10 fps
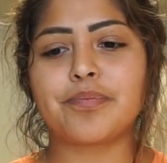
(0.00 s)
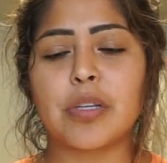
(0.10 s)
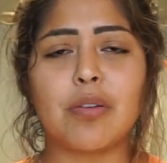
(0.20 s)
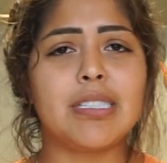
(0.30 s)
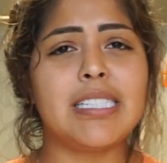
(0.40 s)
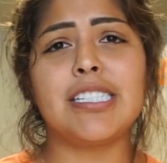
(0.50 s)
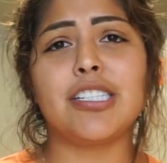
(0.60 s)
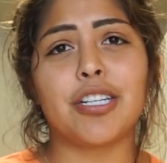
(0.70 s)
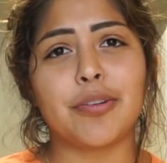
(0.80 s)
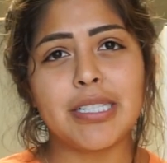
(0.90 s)

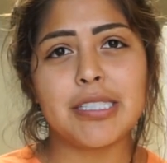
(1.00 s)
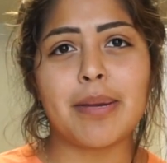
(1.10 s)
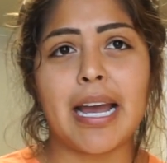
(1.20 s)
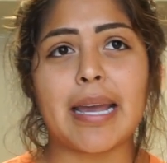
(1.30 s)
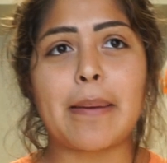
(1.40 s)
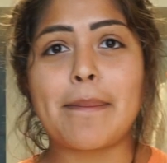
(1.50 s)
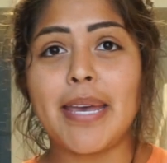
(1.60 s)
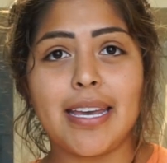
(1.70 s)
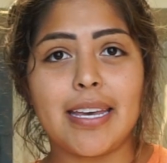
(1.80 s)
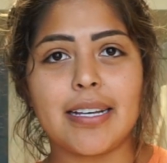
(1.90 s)
Rhodesian and Ridgeback
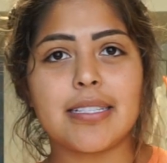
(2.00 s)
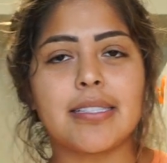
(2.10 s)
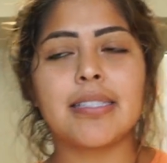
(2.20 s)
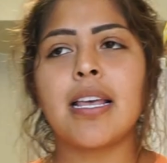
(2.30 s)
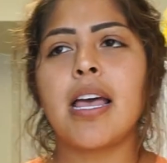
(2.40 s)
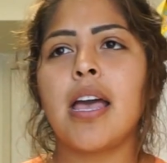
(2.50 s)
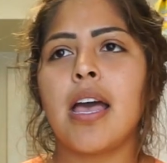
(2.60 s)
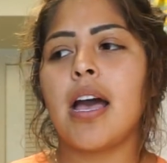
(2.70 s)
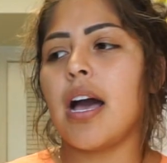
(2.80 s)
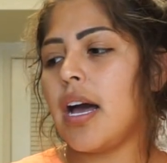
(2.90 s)
mix.
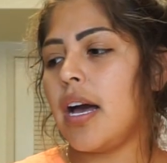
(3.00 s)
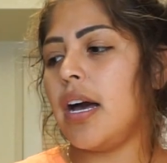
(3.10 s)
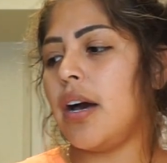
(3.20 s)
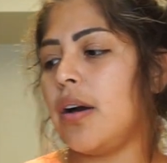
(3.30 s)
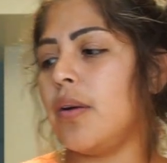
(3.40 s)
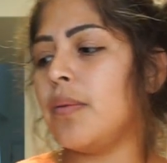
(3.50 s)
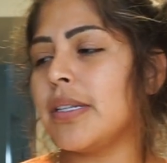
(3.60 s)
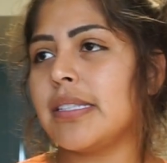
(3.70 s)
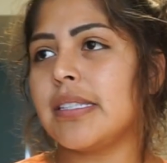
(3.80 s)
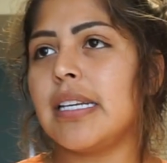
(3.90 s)

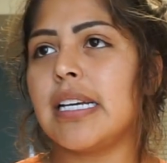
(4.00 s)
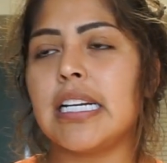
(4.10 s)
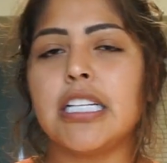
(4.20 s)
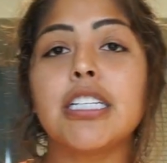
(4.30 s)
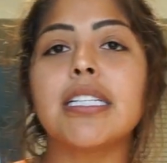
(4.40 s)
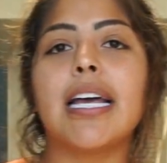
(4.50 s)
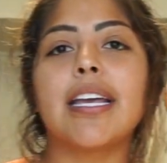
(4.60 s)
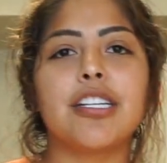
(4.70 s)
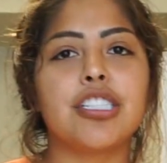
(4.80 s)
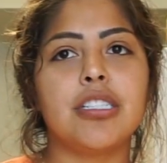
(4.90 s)
What's it gonna look
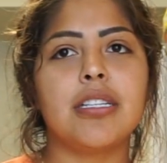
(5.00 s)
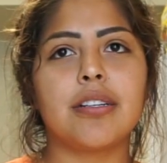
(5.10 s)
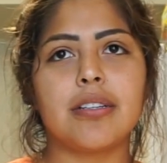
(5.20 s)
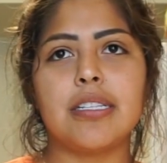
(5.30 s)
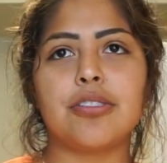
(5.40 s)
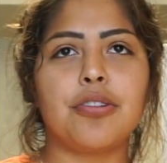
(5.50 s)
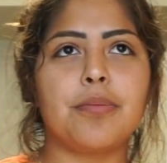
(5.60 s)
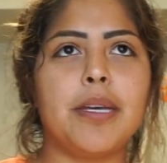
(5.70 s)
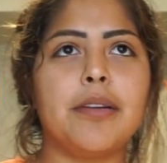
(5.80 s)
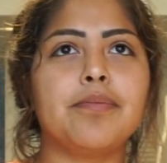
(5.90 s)
like? And she literally
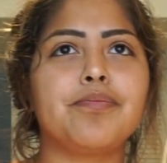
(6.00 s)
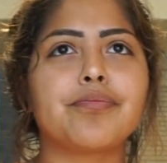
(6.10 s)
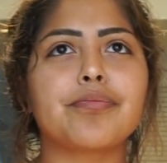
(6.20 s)
told me,